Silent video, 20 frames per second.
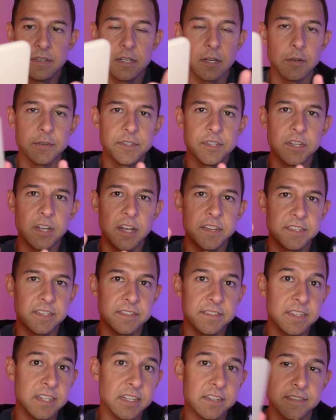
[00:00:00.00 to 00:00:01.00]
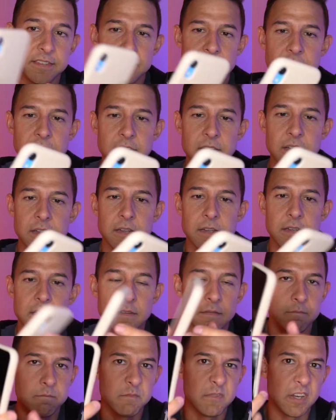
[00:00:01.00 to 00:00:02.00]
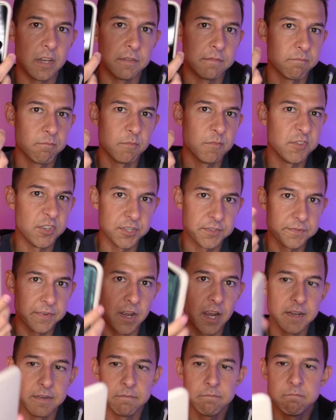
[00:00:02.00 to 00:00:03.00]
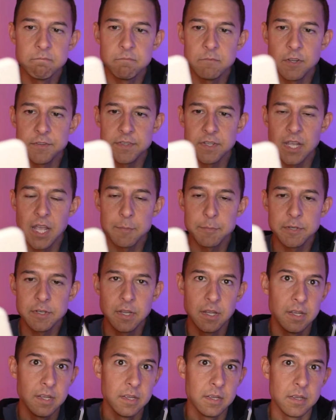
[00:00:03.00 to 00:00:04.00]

as you guys can see, it's, just fine. Nothing happened.